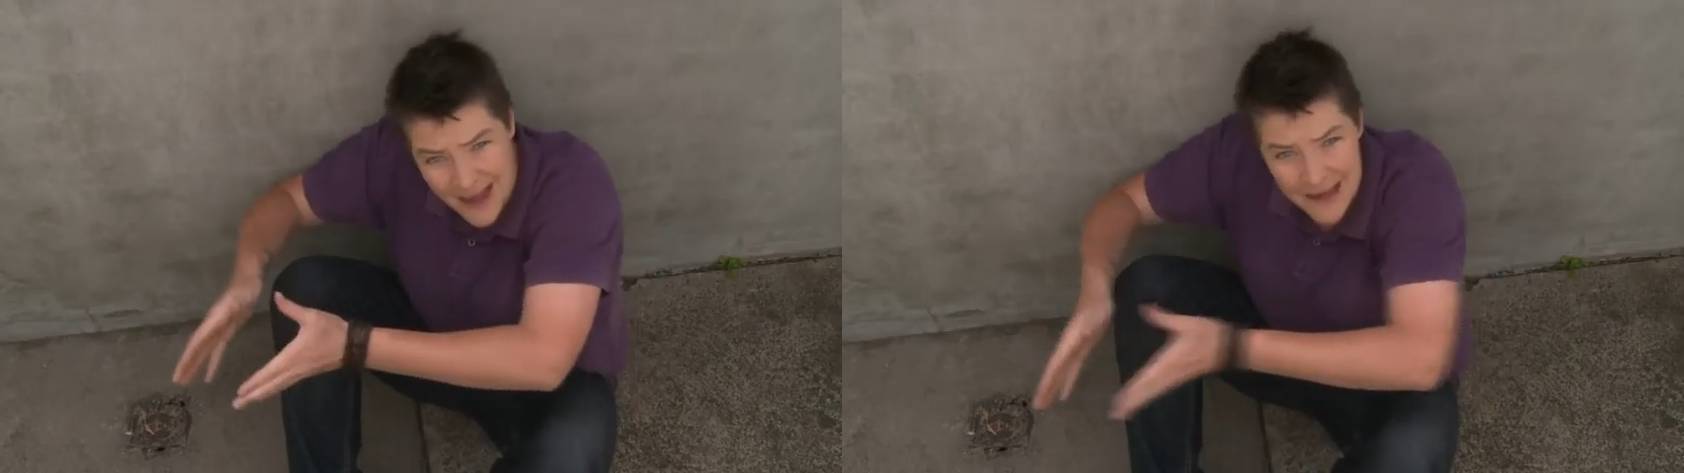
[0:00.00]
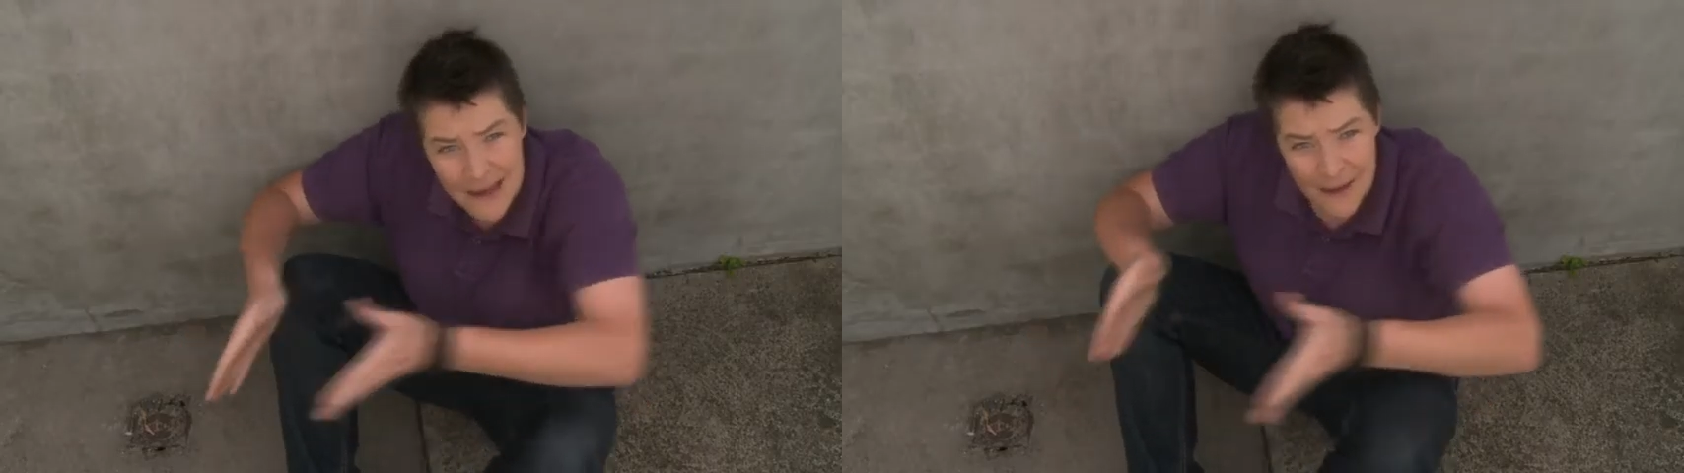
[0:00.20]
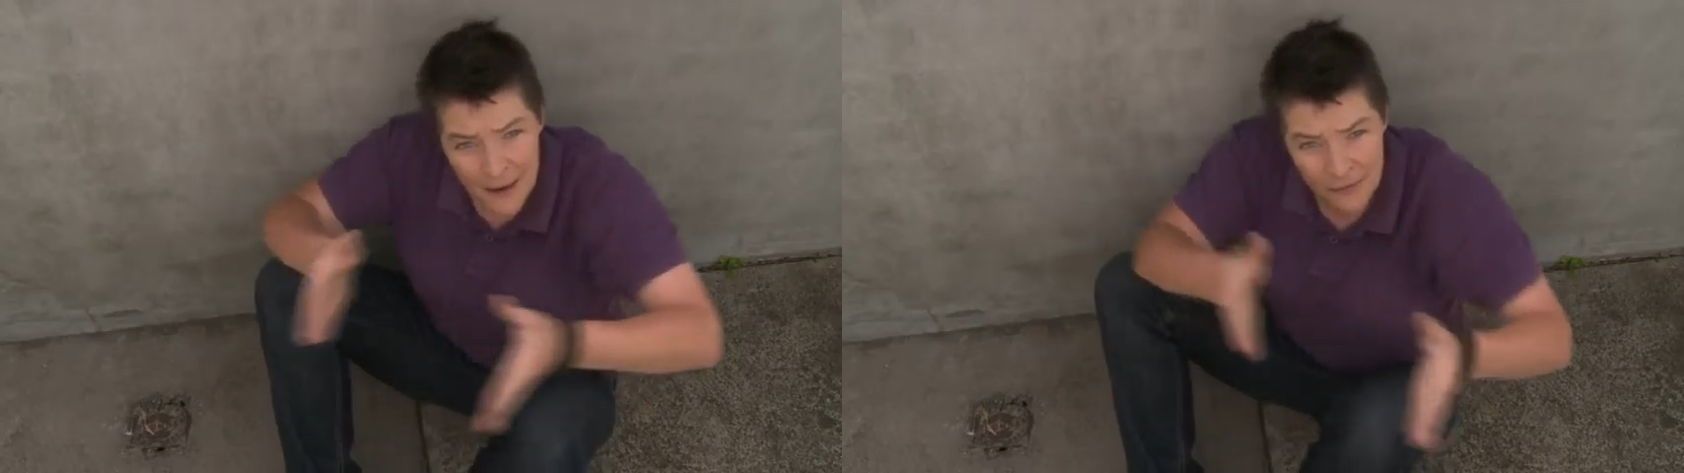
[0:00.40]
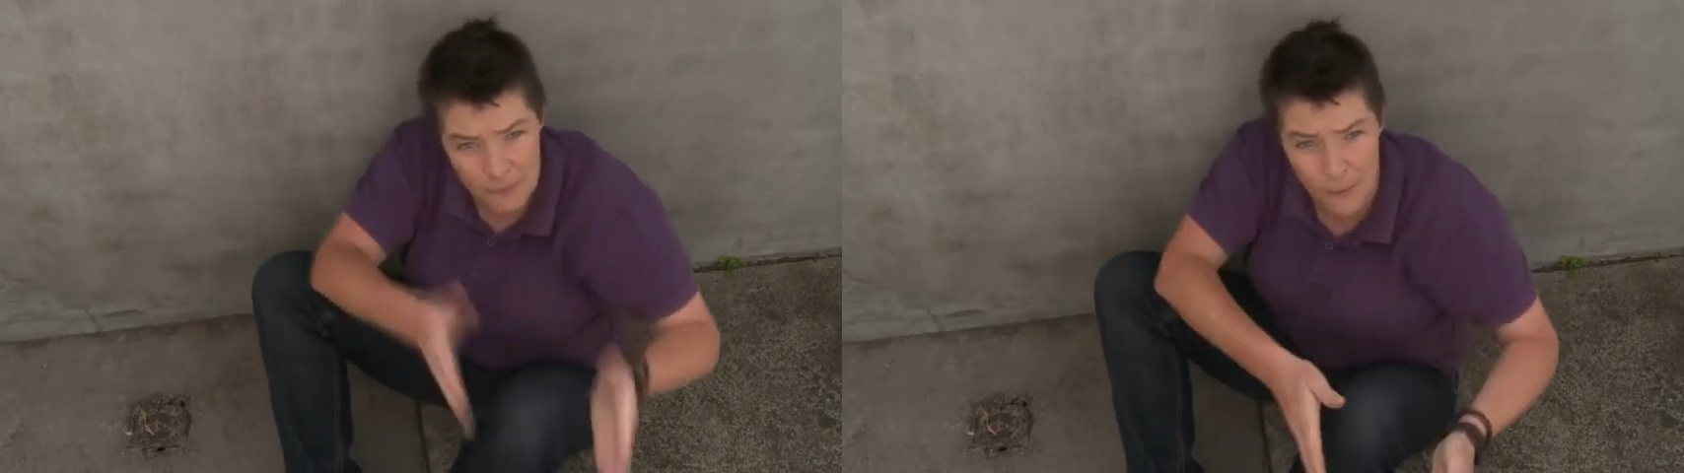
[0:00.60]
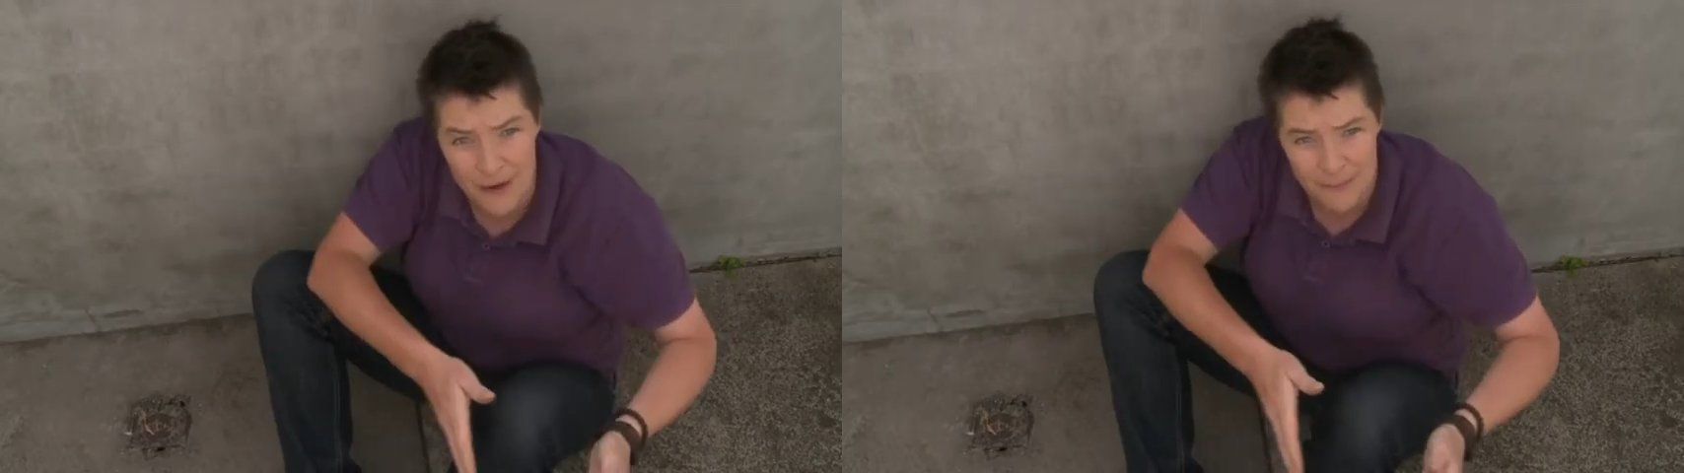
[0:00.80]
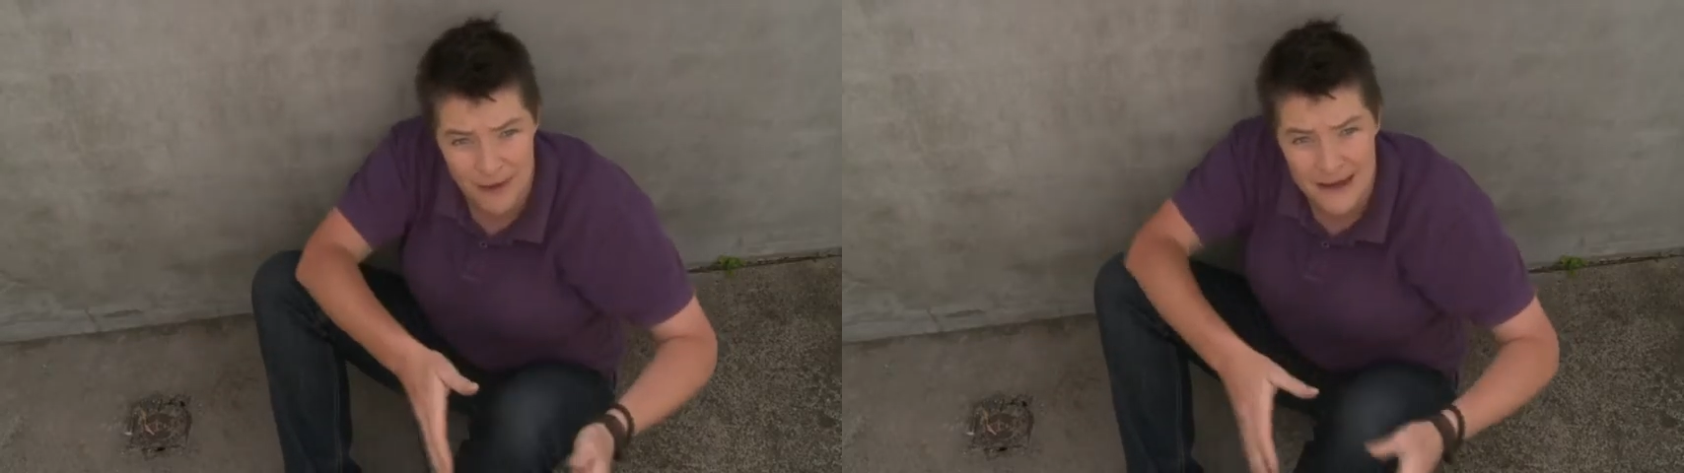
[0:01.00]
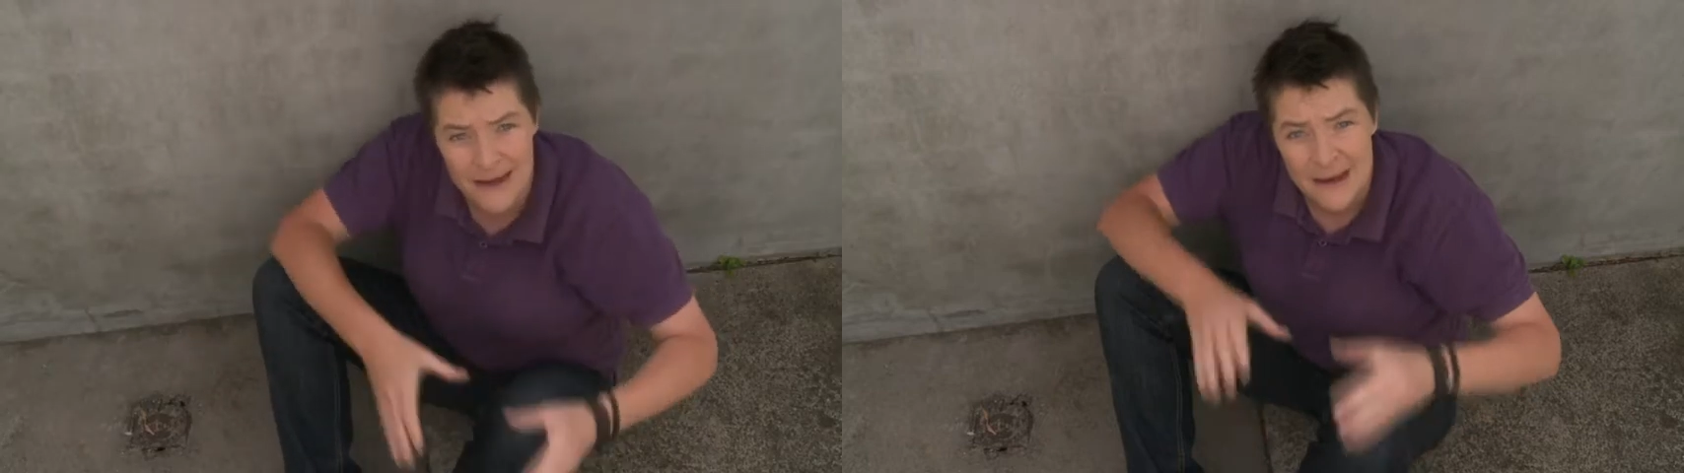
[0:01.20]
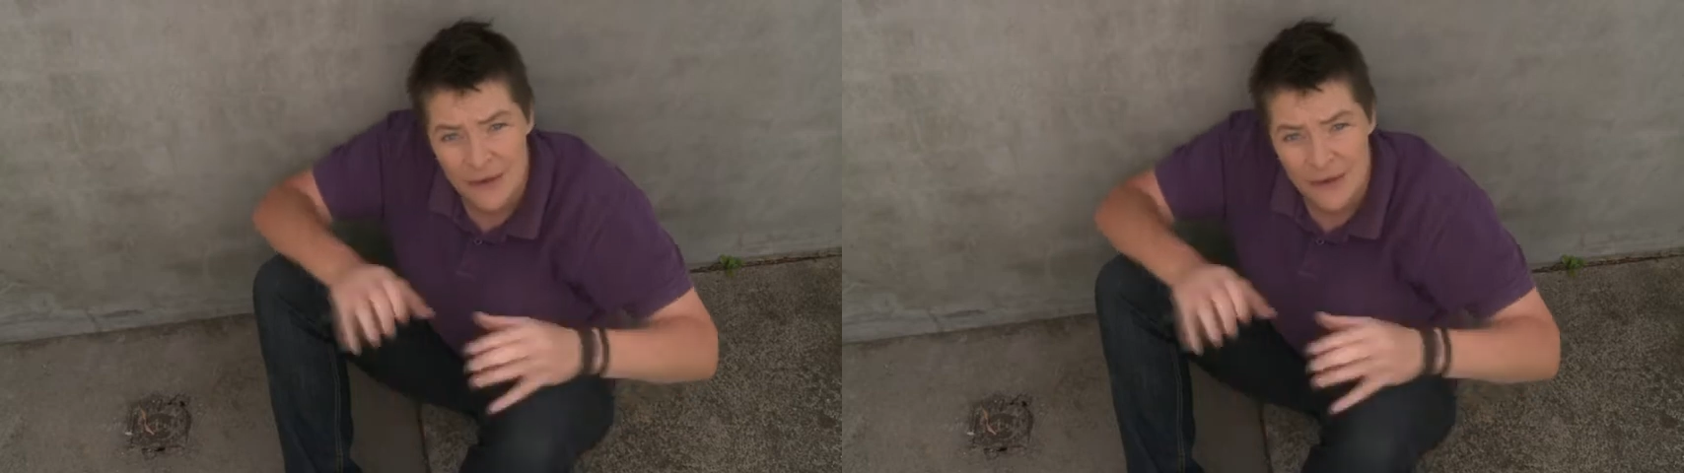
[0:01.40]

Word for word: A to point B,